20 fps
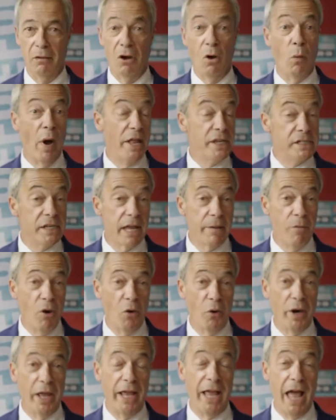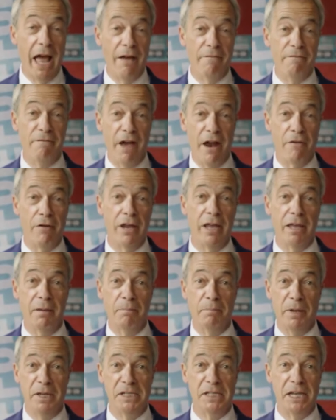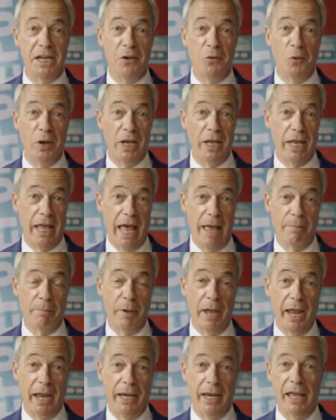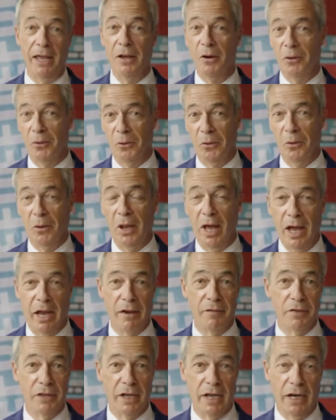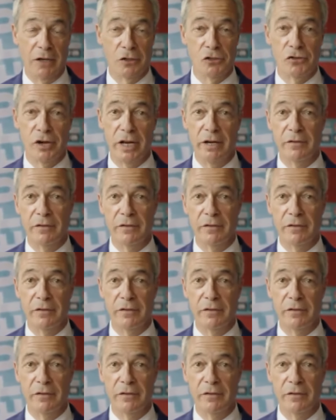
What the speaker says: for Wednesday morning, a very busy week campaigning all over the country.